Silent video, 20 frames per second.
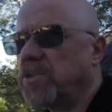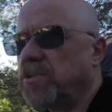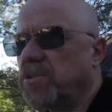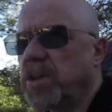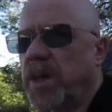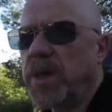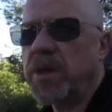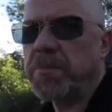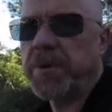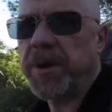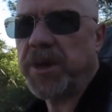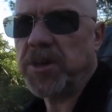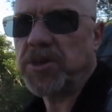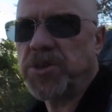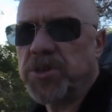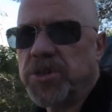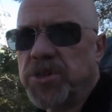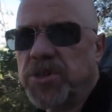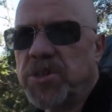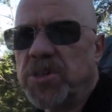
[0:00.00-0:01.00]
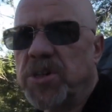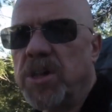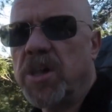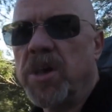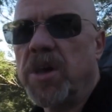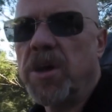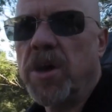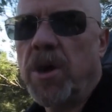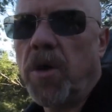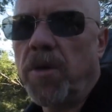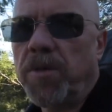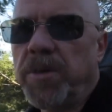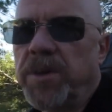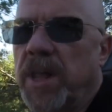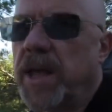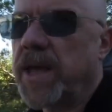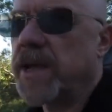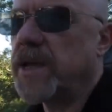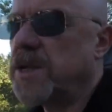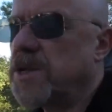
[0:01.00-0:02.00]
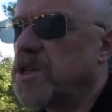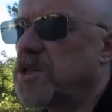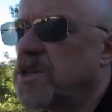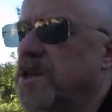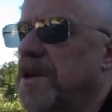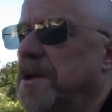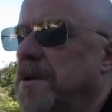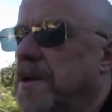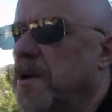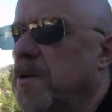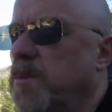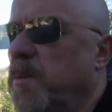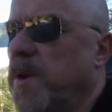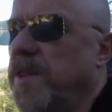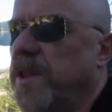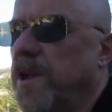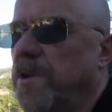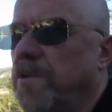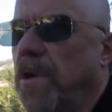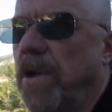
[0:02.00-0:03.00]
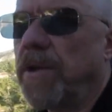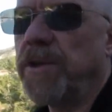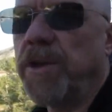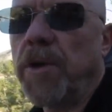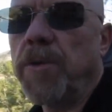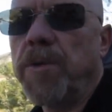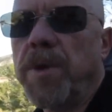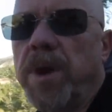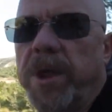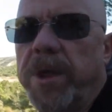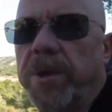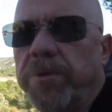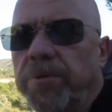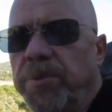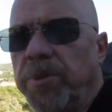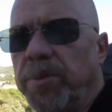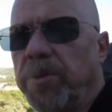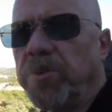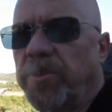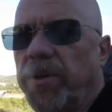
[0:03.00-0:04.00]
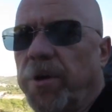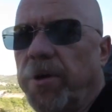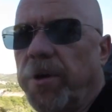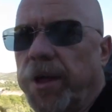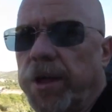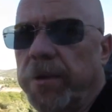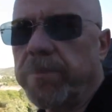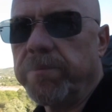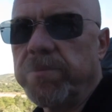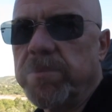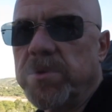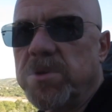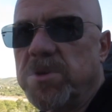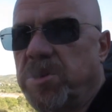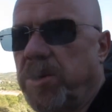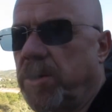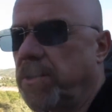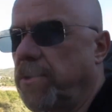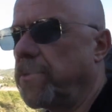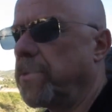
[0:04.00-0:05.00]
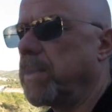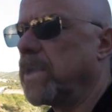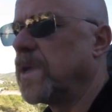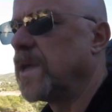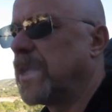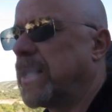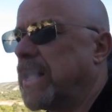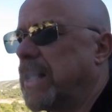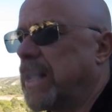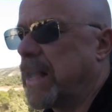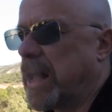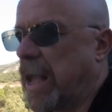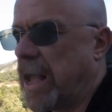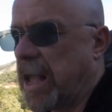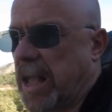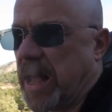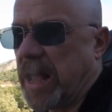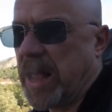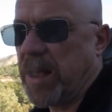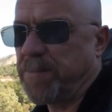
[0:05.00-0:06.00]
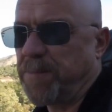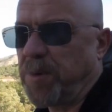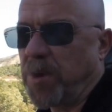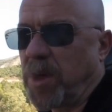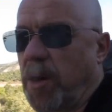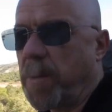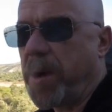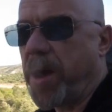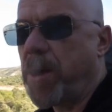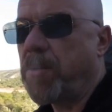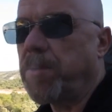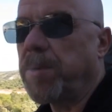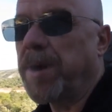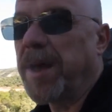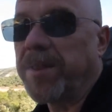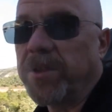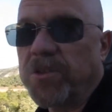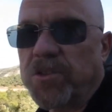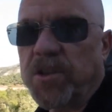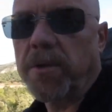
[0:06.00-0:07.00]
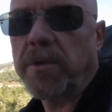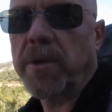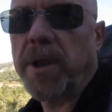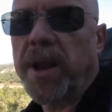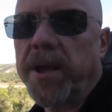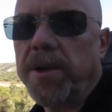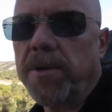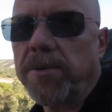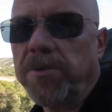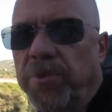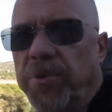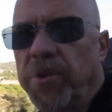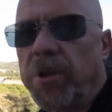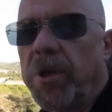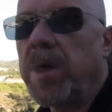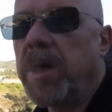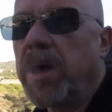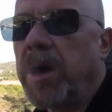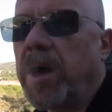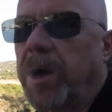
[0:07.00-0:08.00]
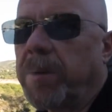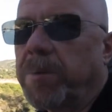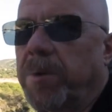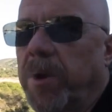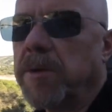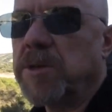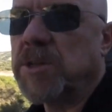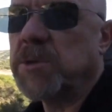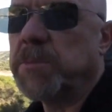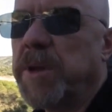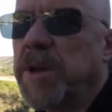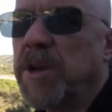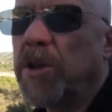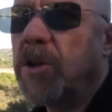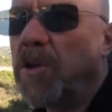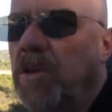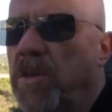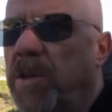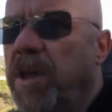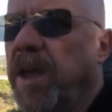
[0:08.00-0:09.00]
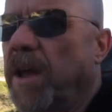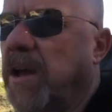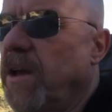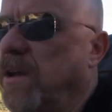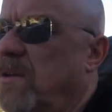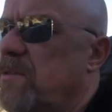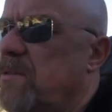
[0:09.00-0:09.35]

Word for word: to take pictures on days when there are no clouds in the sky. So, if I go out and there's no clouds, I'm going to be looking